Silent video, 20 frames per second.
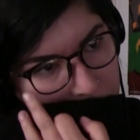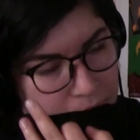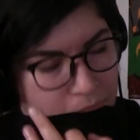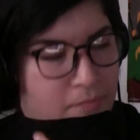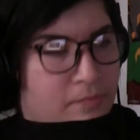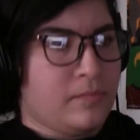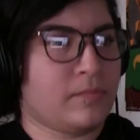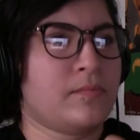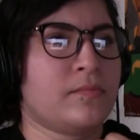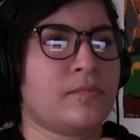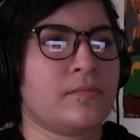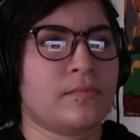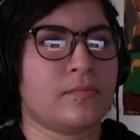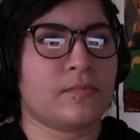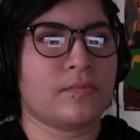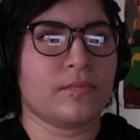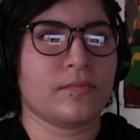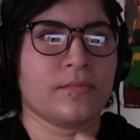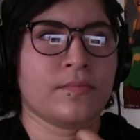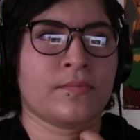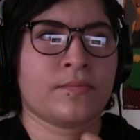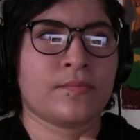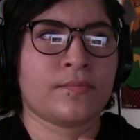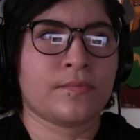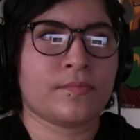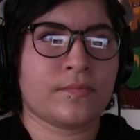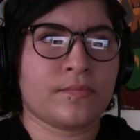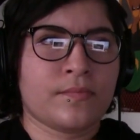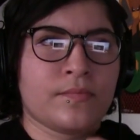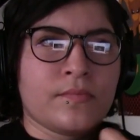
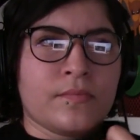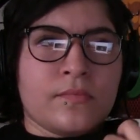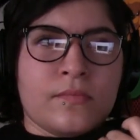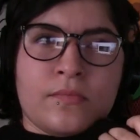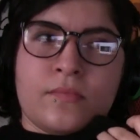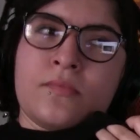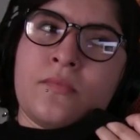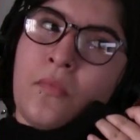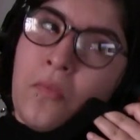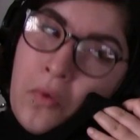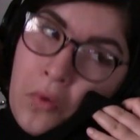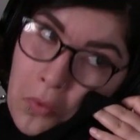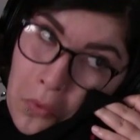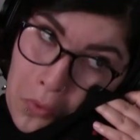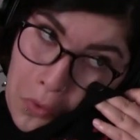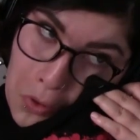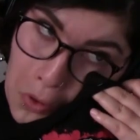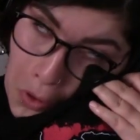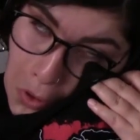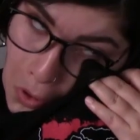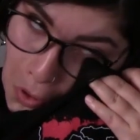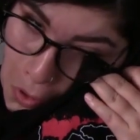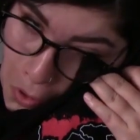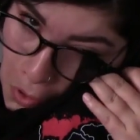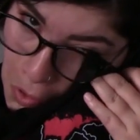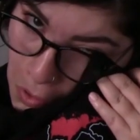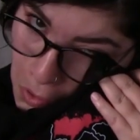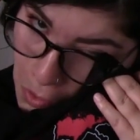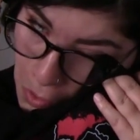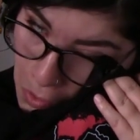
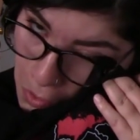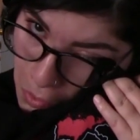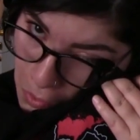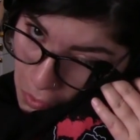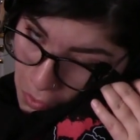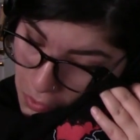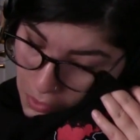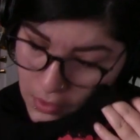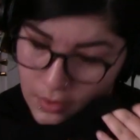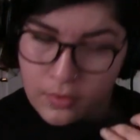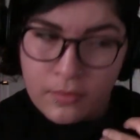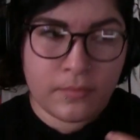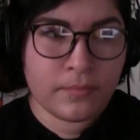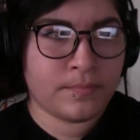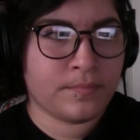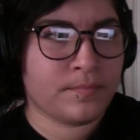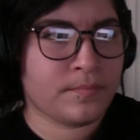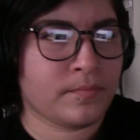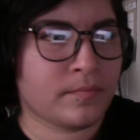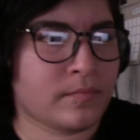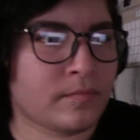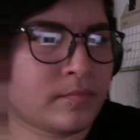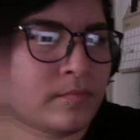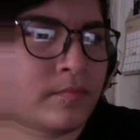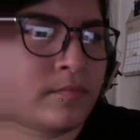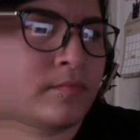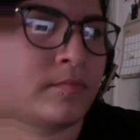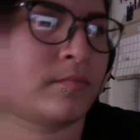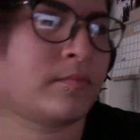Nothing is said.